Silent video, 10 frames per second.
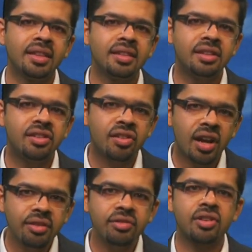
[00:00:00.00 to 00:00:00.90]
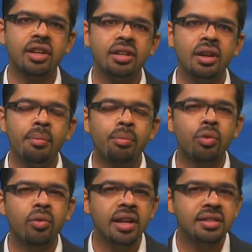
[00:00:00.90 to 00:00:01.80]
The drivetrain
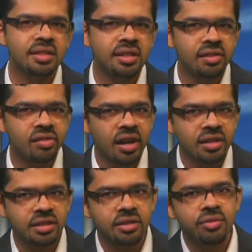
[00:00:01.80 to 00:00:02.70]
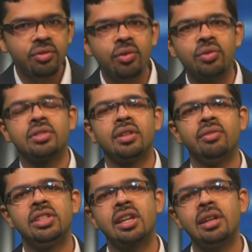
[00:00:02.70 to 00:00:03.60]
provides the traction force
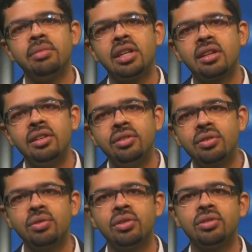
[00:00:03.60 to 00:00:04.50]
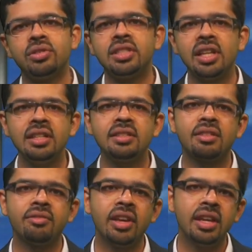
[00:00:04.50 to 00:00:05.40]
which can be controlled to change
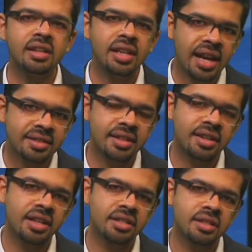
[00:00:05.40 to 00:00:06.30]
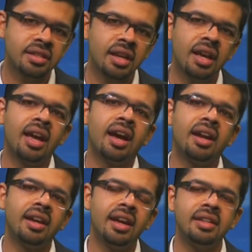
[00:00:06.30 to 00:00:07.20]
the vehicle acceleration
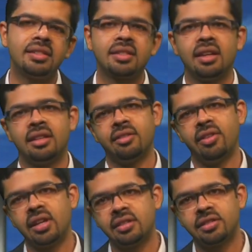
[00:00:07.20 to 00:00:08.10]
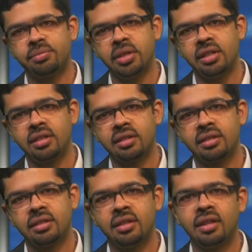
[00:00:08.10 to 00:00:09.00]
and hence the vehicle speed.
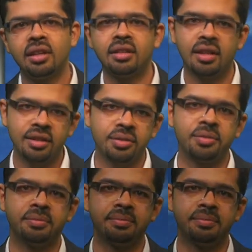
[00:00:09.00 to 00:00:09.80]
Thank you.